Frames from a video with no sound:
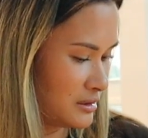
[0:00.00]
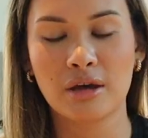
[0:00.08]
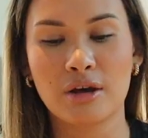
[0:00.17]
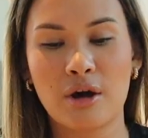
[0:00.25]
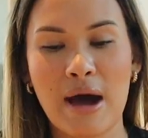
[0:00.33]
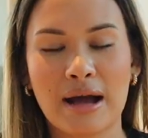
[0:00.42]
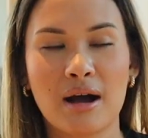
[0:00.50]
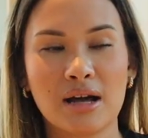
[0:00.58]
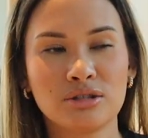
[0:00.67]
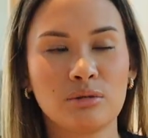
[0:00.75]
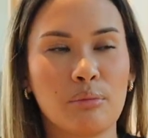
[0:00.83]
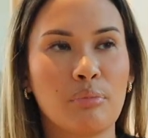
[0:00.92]
You know, I
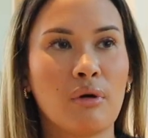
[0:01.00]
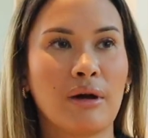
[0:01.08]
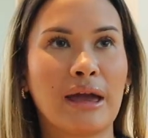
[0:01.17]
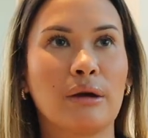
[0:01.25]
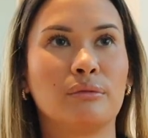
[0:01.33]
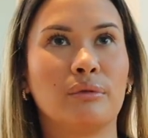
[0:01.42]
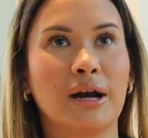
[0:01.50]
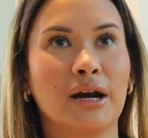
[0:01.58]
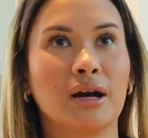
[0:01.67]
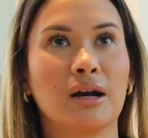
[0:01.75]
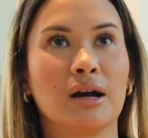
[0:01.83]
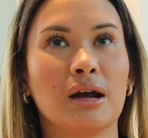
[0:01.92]
got to a point
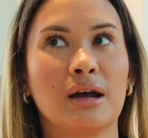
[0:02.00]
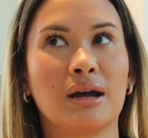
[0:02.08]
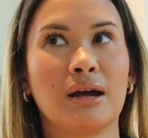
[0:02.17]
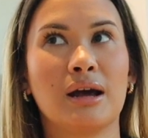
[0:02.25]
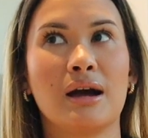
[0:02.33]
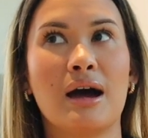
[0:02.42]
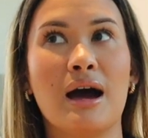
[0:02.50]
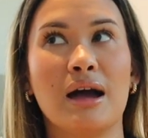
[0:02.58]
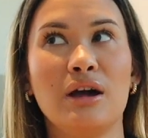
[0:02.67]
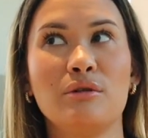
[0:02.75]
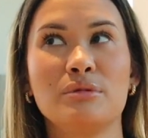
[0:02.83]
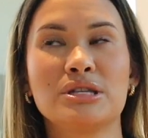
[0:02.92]
where
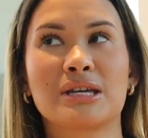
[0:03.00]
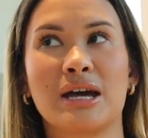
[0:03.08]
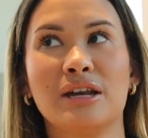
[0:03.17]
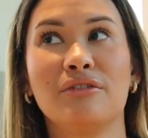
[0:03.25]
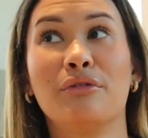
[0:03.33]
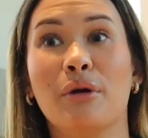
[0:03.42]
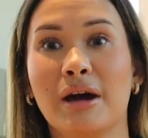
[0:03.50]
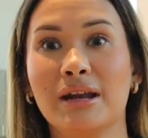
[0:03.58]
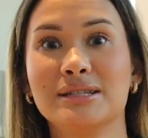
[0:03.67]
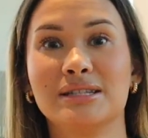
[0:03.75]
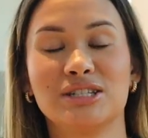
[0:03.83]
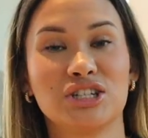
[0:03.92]
I almost kind of
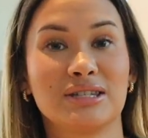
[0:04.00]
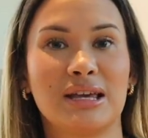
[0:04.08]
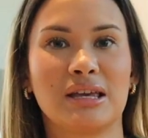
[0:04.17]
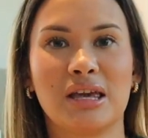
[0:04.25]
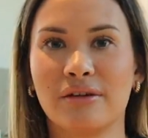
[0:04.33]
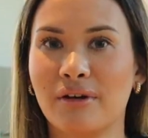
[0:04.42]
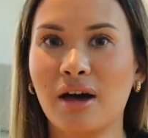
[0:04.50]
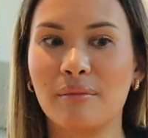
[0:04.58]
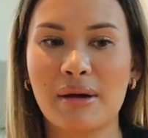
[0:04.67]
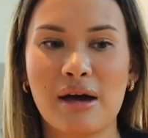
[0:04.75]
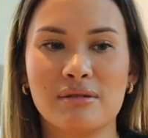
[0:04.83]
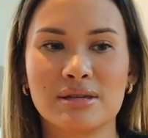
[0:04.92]
wanted to just like give
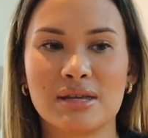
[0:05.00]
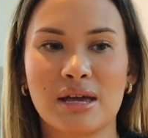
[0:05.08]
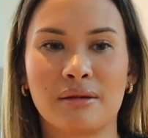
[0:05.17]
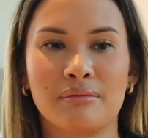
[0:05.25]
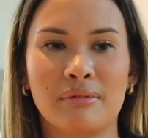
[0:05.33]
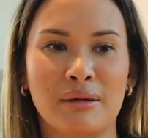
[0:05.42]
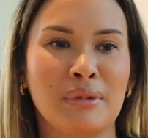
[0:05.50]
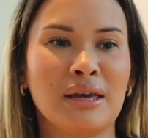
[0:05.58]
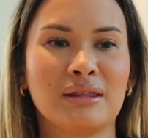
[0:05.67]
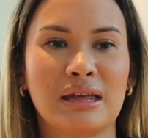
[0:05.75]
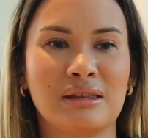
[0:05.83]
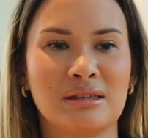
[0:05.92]
up. I was like,
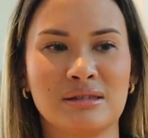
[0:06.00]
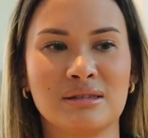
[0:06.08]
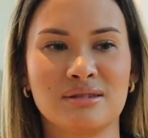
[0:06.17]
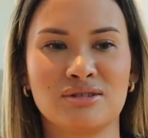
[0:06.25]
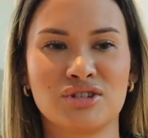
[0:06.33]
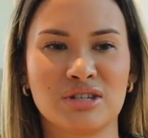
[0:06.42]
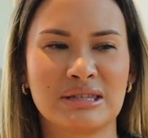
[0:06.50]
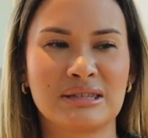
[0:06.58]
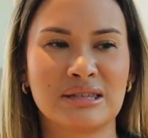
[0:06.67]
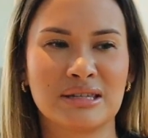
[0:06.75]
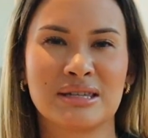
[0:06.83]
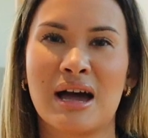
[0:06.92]
maybe like this is
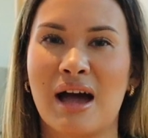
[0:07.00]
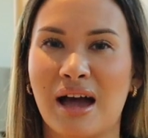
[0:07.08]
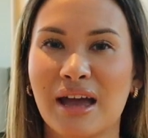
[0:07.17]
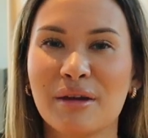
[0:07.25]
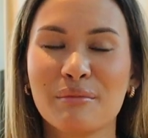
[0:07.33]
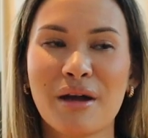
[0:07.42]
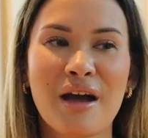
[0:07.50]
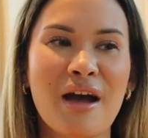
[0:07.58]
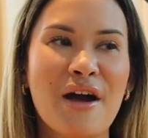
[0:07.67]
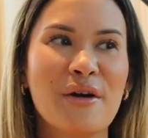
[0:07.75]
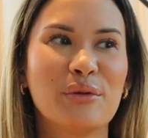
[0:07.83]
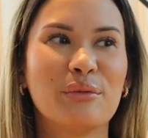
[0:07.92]
just the time
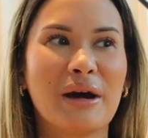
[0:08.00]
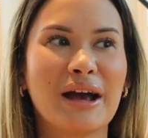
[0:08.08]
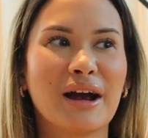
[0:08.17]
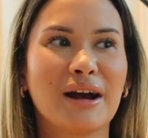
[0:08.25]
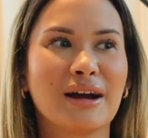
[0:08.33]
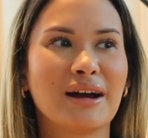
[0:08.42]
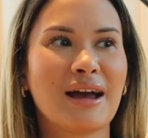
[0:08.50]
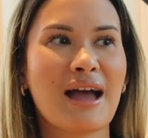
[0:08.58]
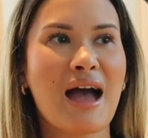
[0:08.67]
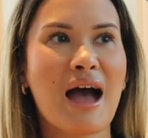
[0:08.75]
where